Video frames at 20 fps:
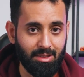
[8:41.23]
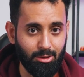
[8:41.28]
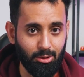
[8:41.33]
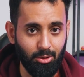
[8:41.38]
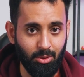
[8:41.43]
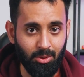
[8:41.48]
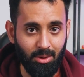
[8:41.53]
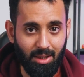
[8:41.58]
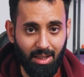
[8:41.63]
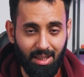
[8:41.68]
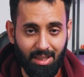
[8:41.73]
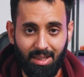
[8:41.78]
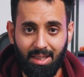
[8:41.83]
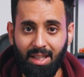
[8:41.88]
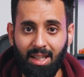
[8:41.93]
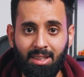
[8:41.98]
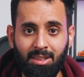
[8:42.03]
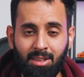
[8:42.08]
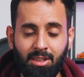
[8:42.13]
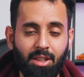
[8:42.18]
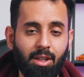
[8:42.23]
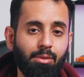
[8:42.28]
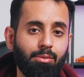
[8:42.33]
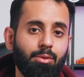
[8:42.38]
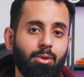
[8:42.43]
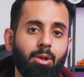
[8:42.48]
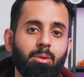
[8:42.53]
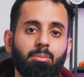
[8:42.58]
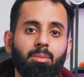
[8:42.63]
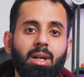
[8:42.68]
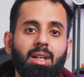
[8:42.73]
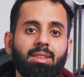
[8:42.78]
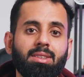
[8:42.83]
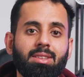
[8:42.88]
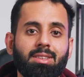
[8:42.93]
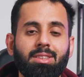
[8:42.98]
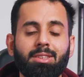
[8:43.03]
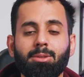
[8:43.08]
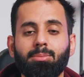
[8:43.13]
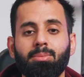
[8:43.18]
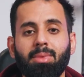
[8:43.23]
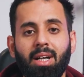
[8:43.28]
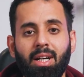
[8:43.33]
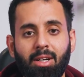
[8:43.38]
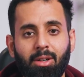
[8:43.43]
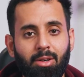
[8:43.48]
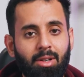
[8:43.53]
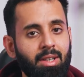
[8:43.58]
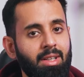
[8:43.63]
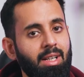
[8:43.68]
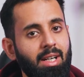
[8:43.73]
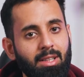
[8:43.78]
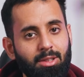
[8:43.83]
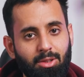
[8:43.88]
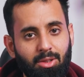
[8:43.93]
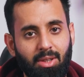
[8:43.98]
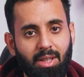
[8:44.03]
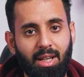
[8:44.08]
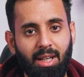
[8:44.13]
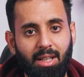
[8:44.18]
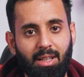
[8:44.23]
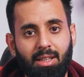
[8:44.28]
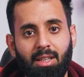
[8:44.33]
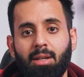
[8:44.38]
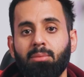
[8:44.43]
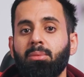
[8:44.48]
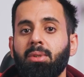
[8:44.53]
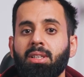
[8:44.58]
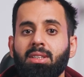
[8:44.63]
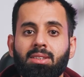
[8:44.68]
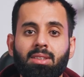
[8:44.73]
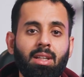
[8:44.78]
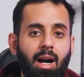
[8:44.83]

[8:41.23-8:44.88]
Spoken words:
So in the next 3-4 months, just prioritize your academics.